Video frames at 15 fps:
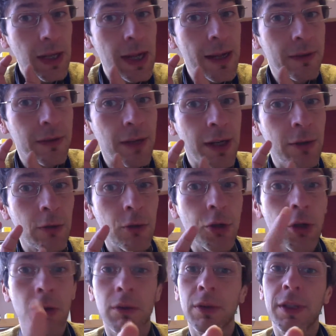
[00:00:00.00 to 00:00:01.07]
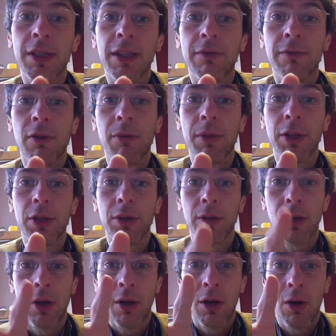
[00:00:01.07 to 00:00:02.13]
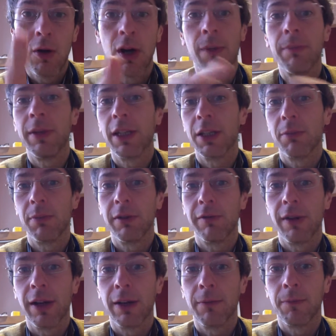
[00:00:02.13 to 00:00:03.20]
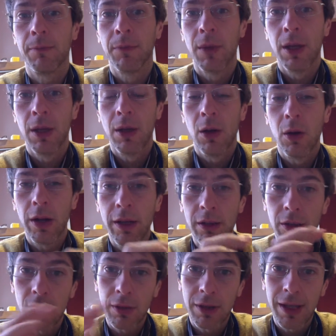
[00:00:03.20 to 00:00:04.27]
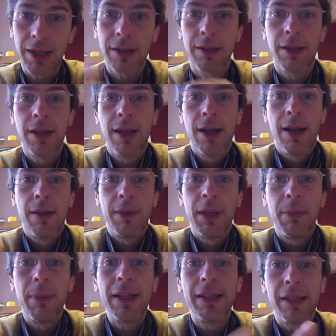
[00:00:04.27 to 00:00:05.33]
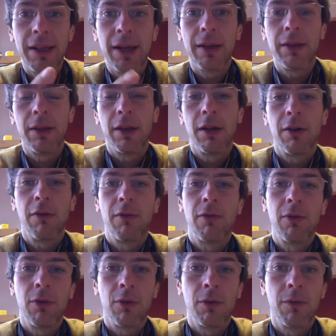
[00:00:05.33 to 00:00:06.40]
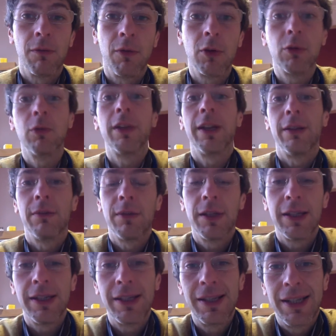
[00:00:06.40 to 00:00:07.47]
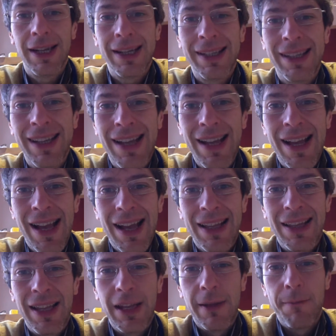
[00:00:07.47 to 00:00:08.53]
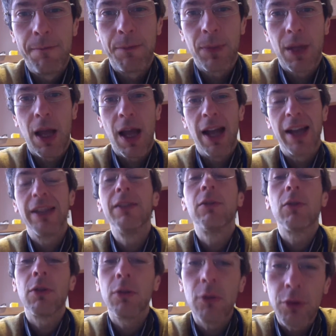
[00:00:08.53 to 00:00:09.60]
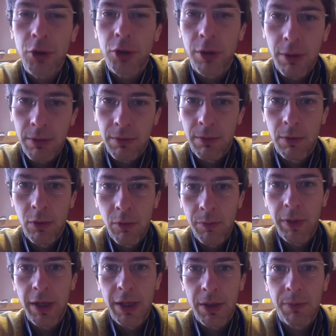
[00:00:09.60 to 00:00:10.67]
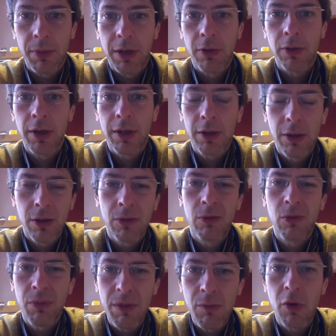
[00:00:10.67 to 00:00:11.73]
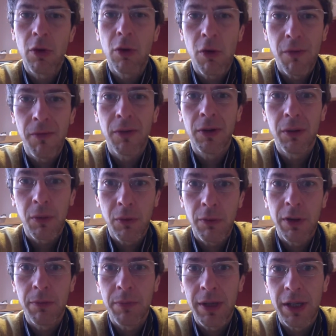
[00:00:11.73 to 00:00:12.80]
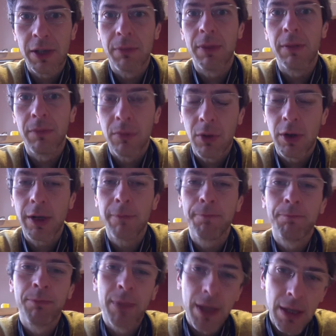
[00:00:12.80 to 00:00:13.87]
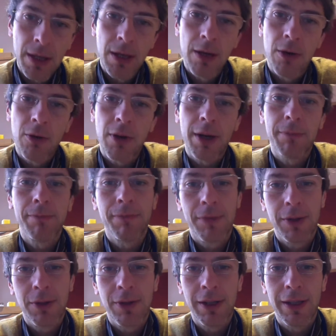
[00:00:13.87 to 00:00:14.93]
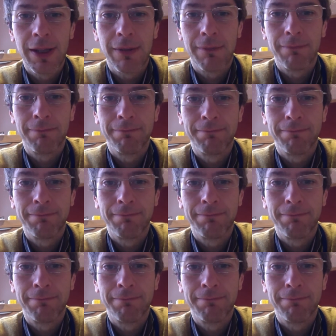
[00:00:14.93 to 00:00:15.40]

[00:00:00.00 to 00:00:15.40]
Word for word: and trying to show this information on a PHP file. Okay, so that's the basic idea for, for today. It's just the um, uh, introduction to PHP okay so to be more comfortable with PHP okay all right see you later